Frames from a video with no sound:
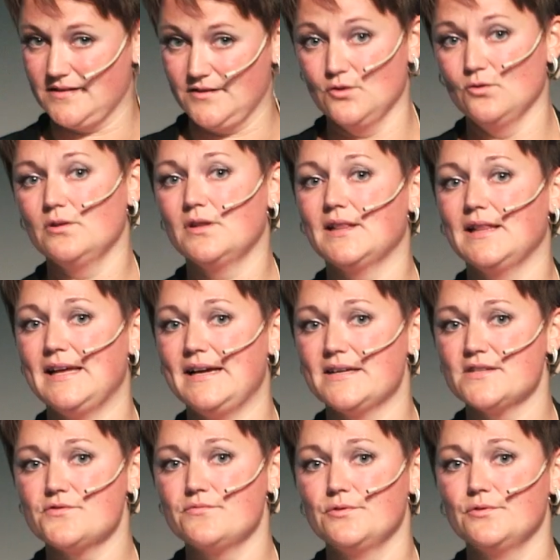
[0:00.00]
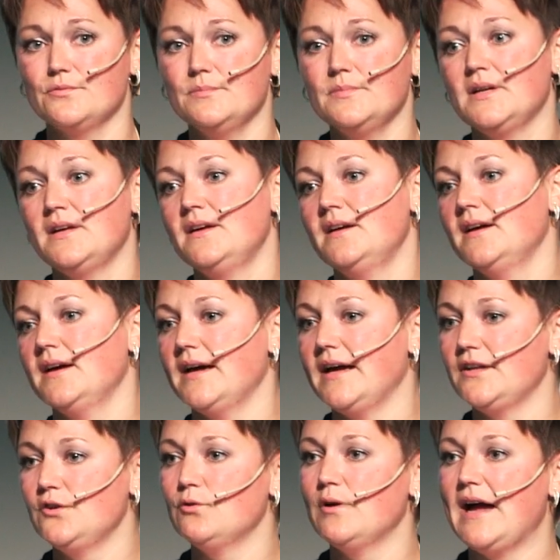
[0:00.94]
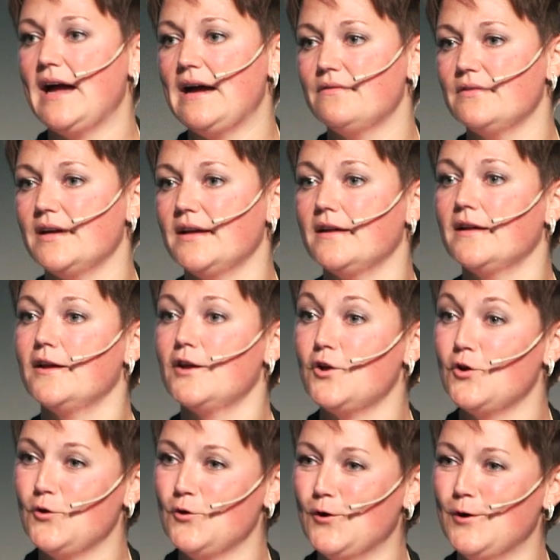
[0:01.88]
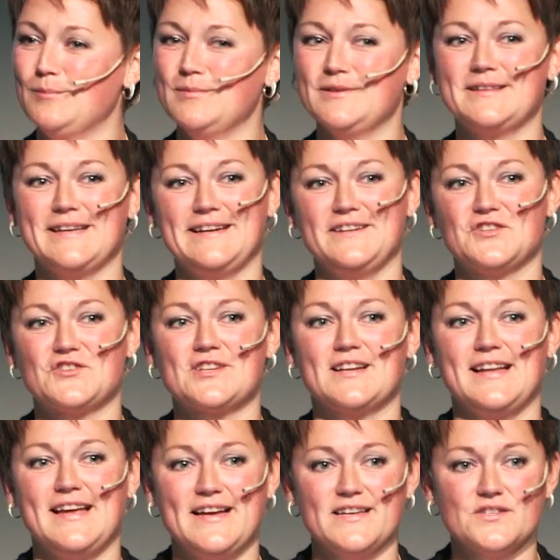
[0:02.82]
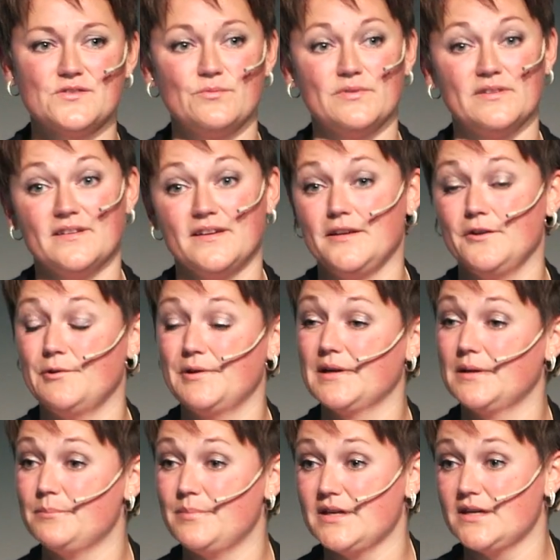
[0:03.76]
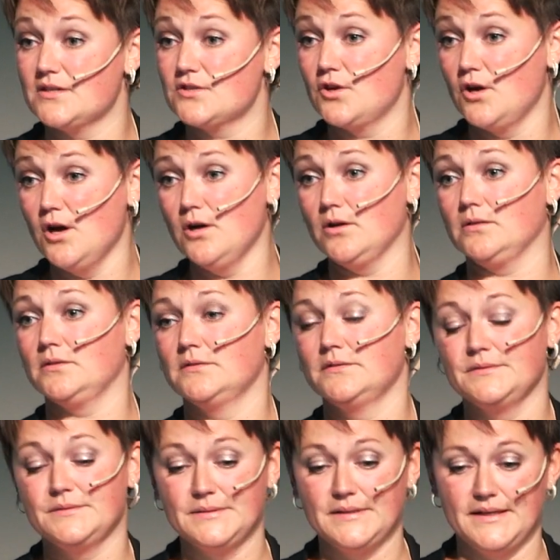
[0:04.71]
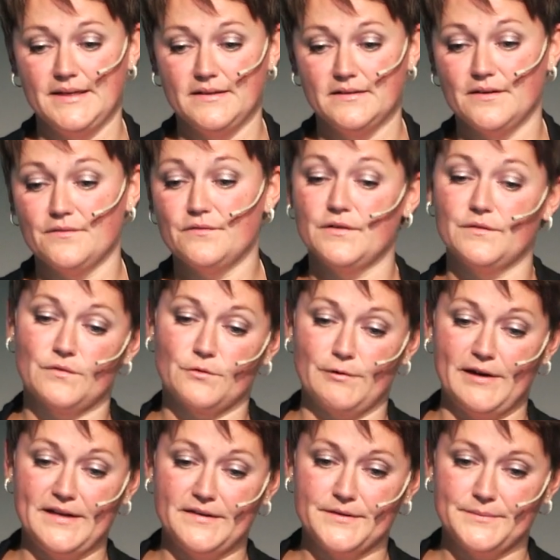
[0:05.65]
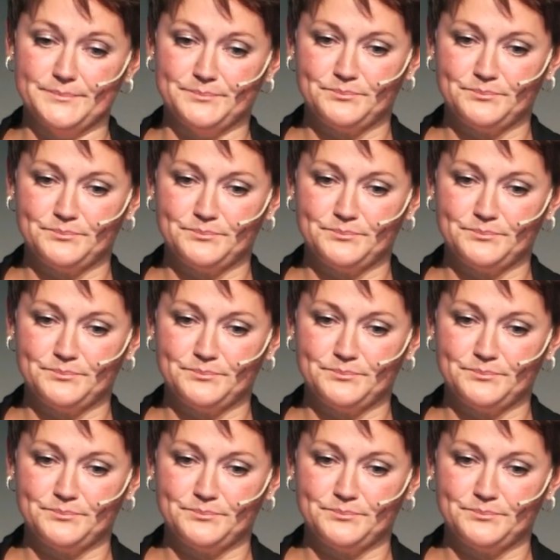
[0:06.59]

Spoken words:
an old classroom, and you have a normal Danish class with a hearing impaired girl in the 5th grade.